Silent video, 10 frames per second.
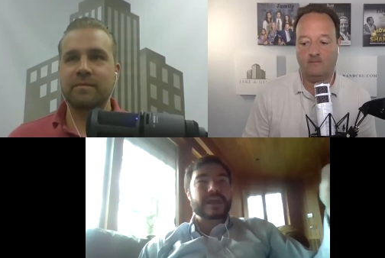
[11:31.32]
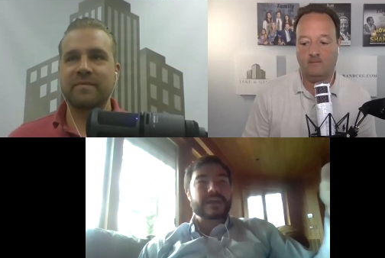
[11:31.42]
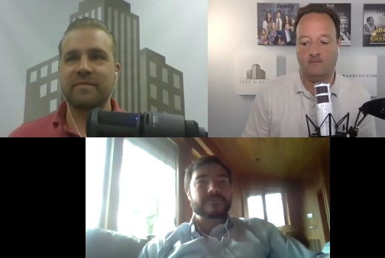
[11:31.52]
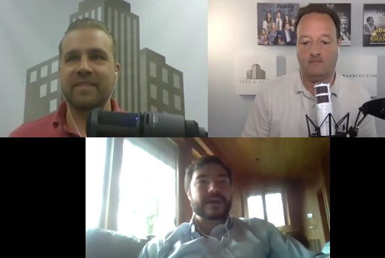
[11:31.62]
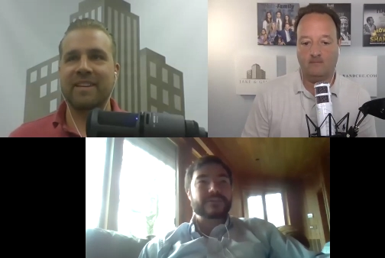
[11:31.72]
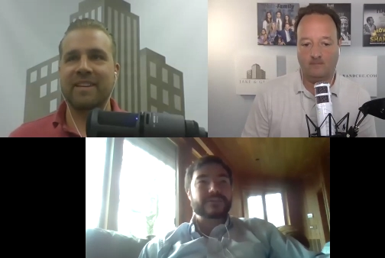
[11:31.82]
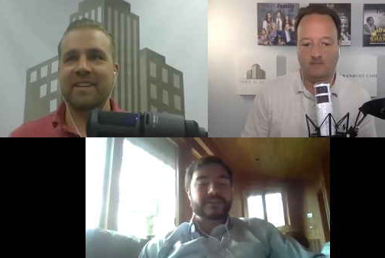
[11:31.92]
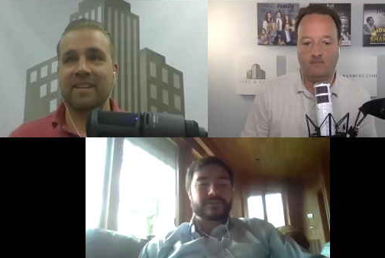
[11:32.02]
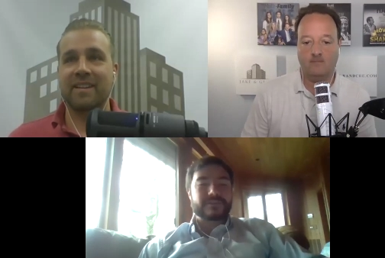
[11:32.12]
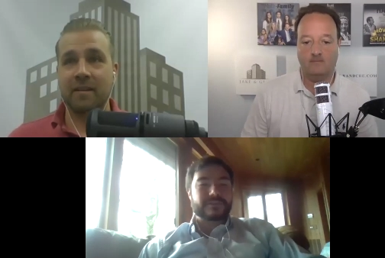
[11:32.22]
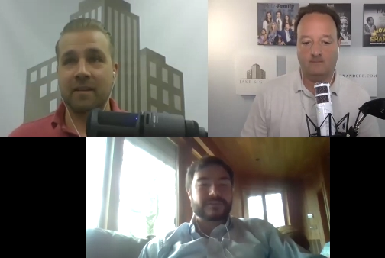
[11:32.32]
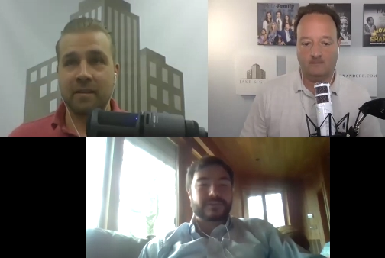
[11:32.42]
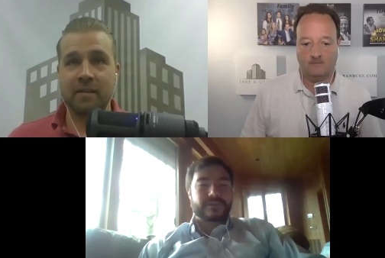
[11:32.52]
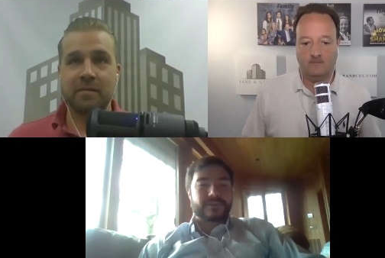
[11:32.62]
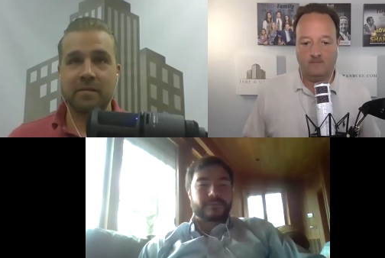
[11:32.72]
Speaker 1: I invest, is just,
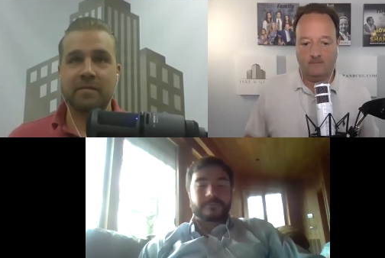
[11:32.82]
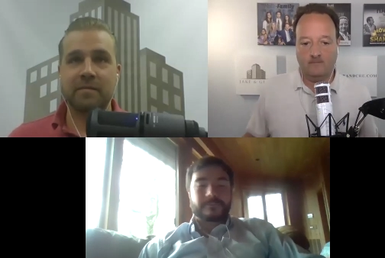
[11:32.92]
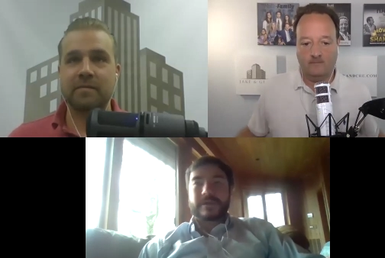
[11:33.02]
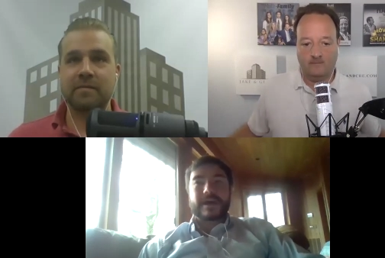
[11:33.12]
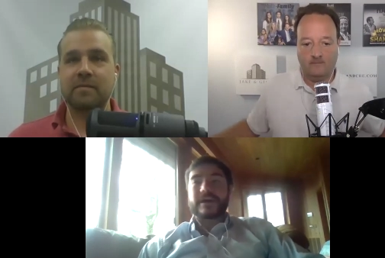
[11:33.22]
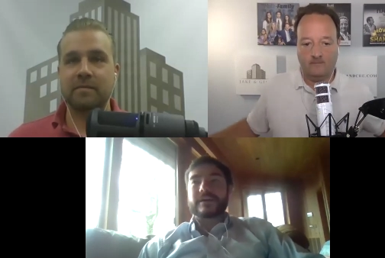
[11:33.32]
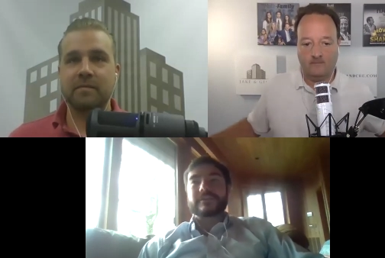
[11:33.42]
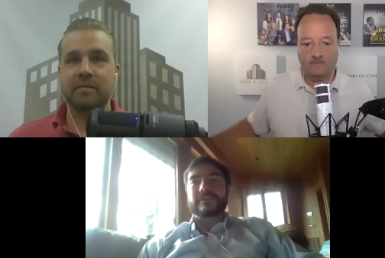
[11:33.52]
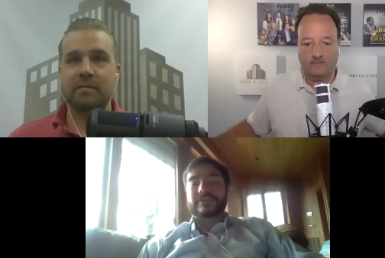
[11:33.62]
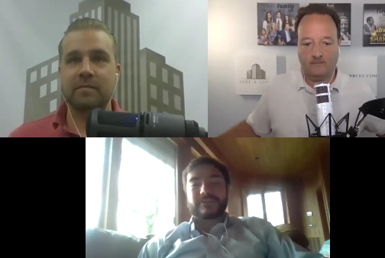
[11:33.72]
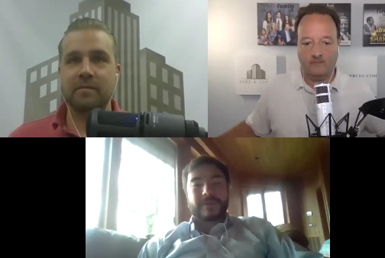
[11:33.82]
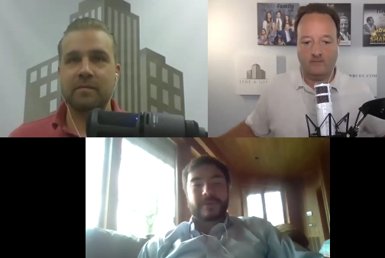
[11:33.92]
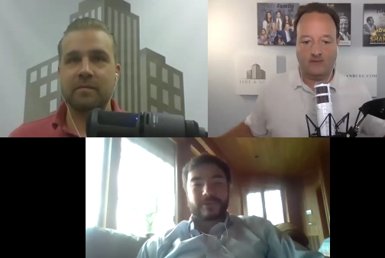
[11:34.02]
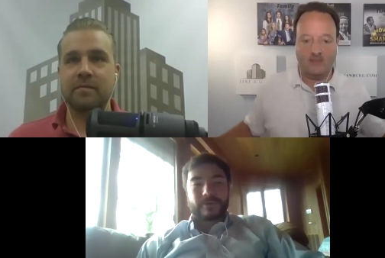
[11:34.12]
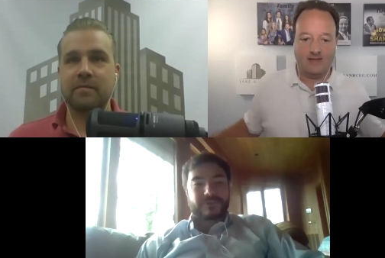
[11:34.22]
Uh, it's it's
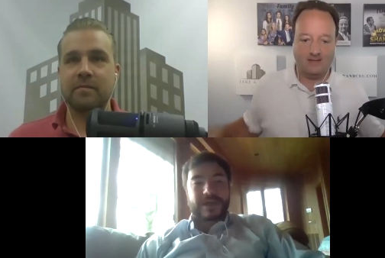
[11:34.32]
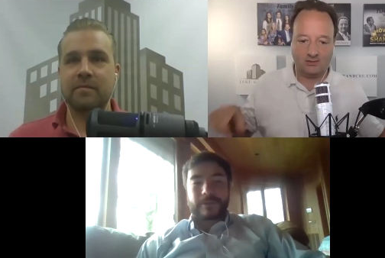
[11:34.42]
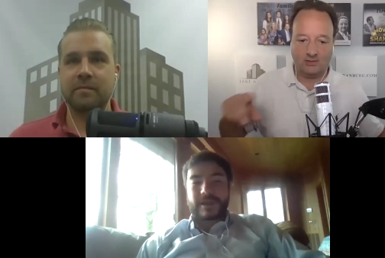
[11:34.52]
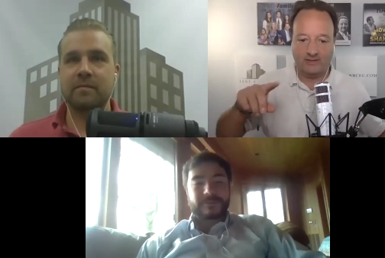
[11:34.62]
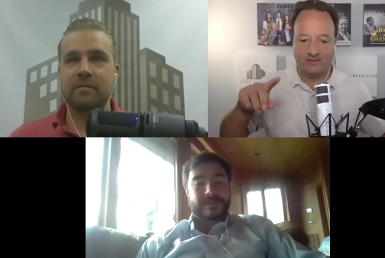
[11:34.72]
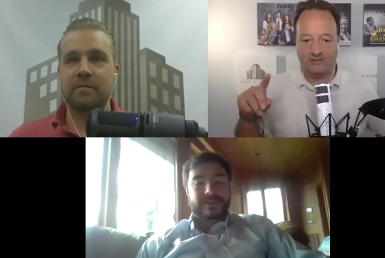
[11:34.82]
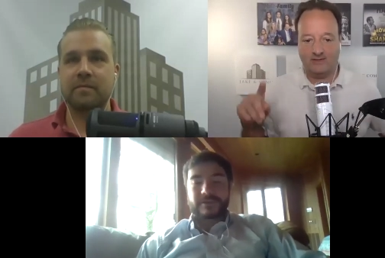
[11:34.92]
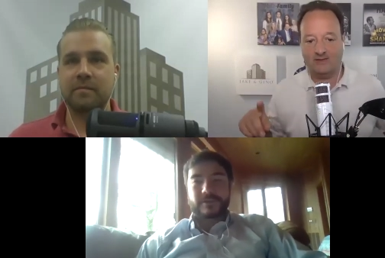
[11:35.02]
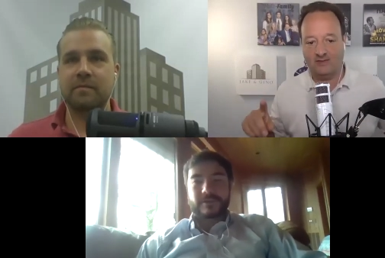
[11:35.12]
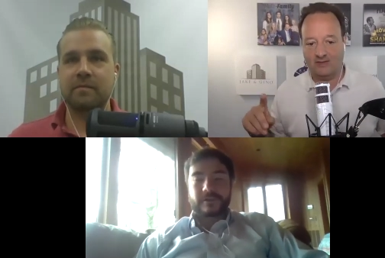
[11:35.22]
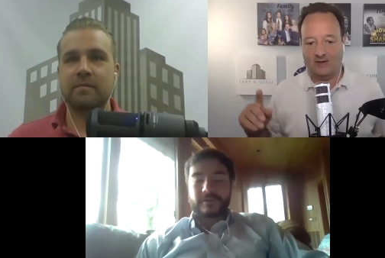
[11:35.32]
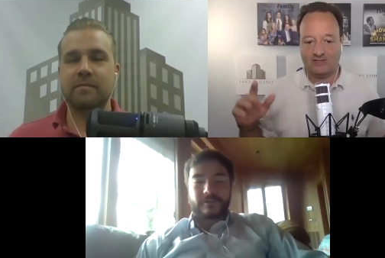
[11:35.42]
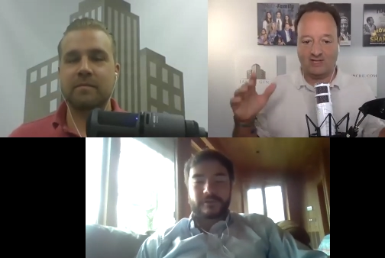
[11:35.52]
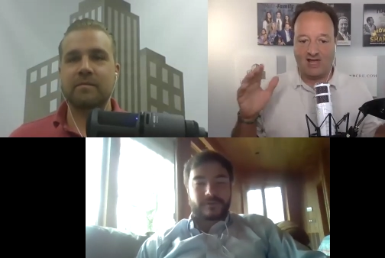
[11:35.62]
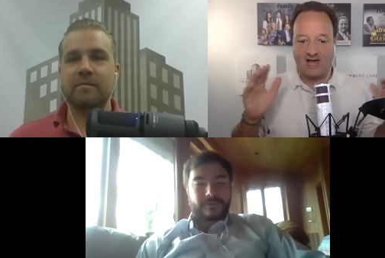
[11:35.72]
mind blowing.
Speaker 2: It's so not what I expected at all. There's
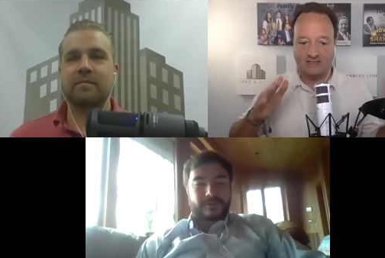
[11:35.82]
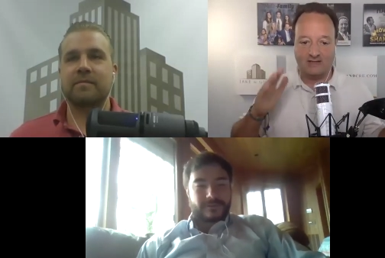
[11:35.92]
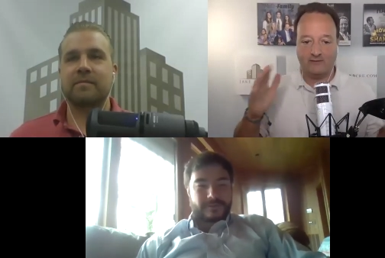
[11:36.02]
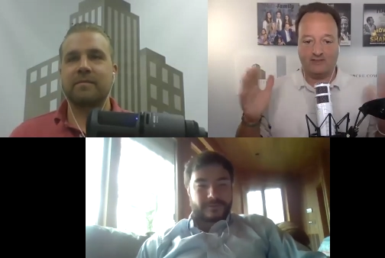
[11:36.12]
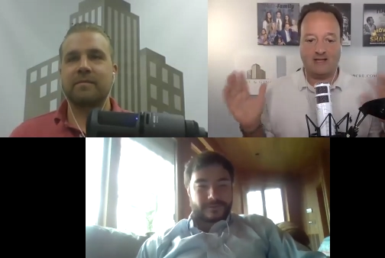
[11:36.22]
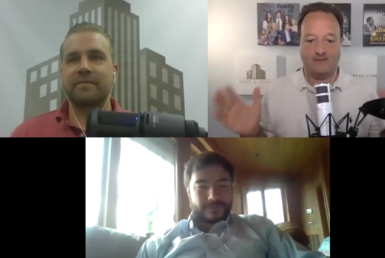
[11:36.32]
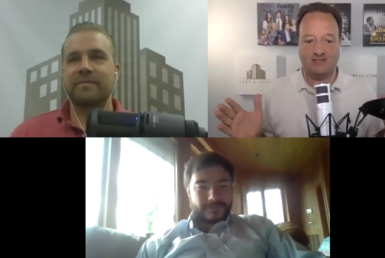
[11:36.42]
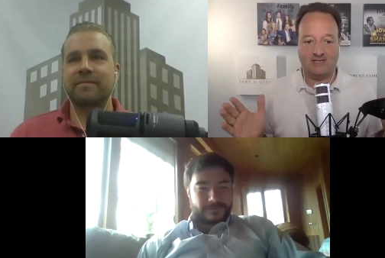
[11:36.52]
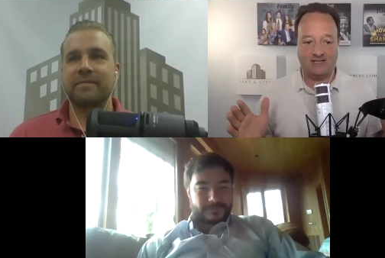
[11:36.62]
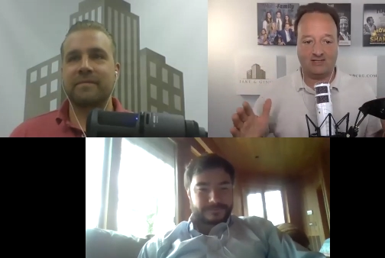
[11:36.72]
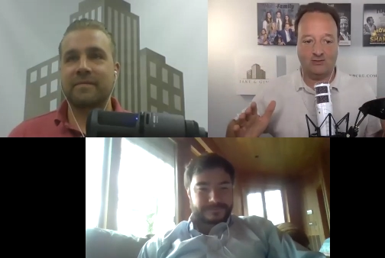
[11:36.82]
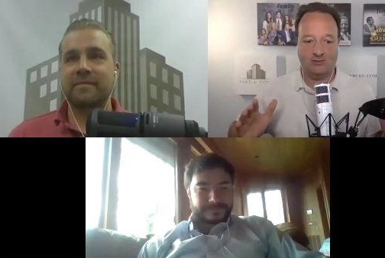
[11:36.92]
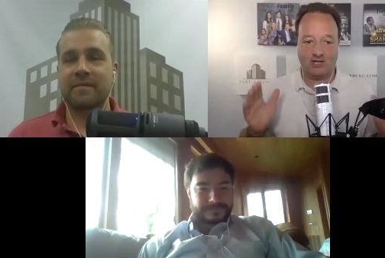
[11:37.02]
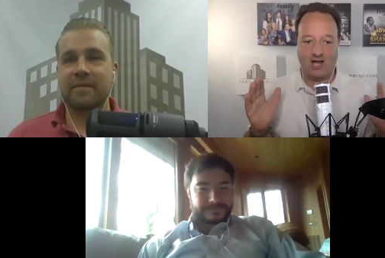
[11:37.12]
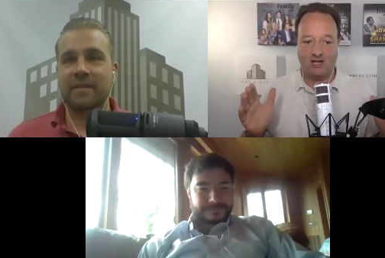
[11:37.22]
a lot of different steps in that. So
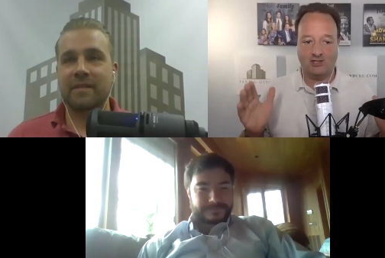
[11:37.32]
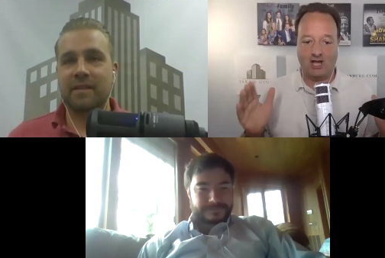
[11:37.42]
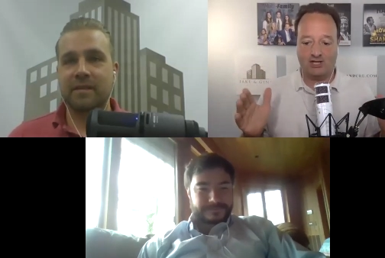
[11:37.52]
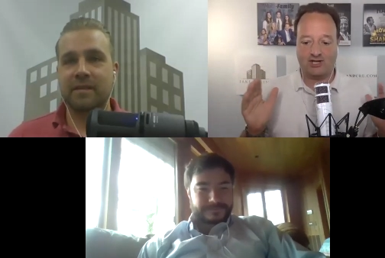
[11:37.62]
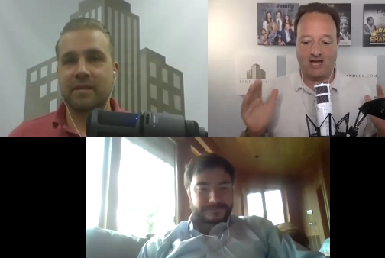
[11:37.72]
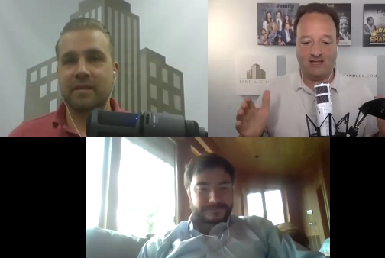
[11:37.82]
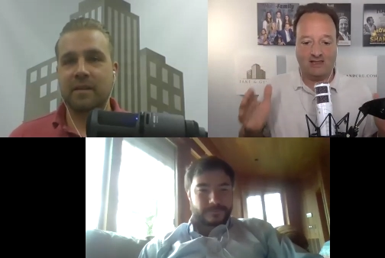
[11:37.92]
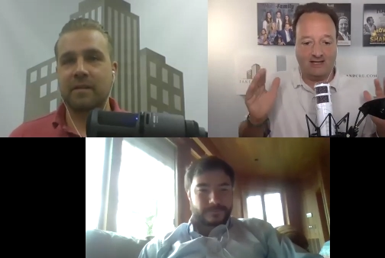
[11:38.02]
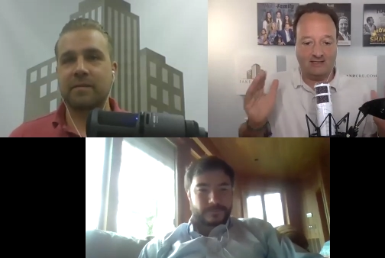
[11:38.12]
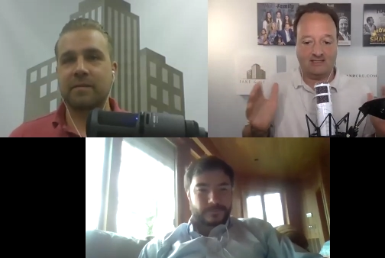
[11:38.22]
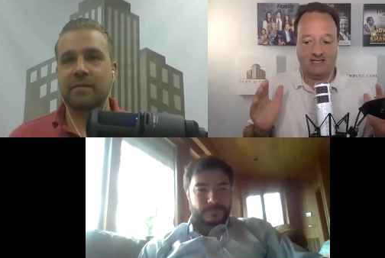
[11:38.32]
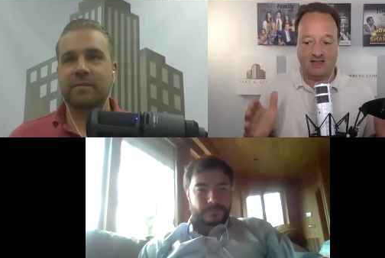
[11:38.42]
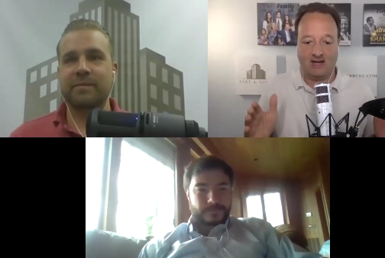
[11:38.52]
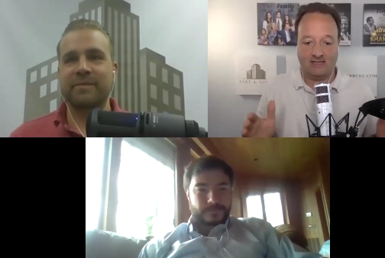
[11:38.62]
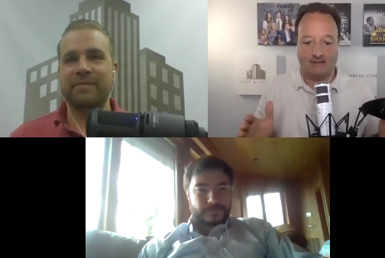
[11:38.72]
jo- Josh and I like to say a
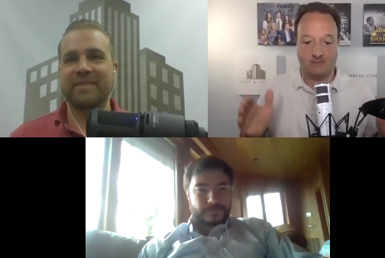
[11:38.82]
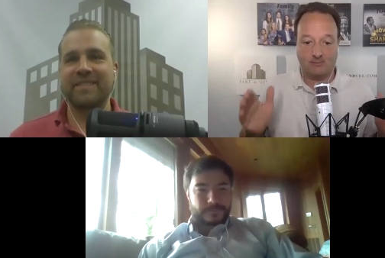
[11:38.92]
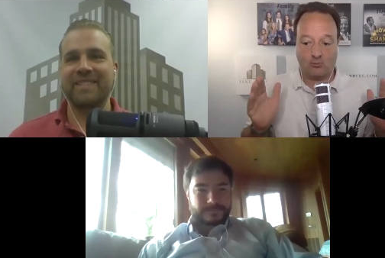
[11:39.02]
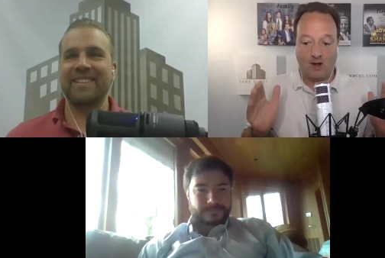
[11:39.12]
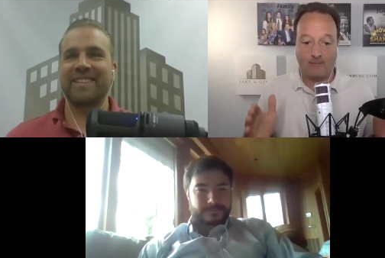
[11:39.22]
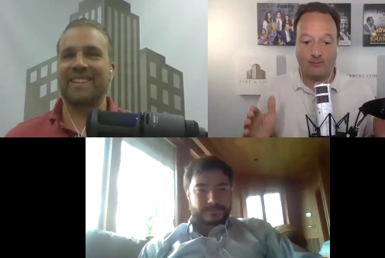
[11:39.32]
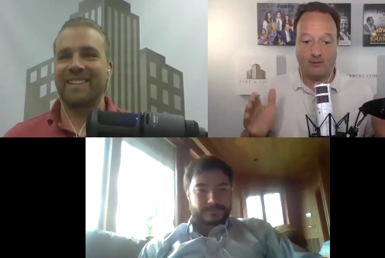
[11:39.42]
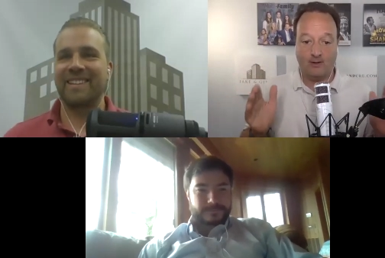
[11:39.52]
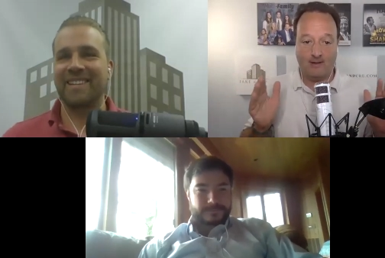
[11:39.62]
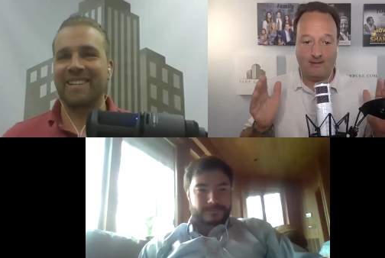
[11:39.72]
lot of times, proper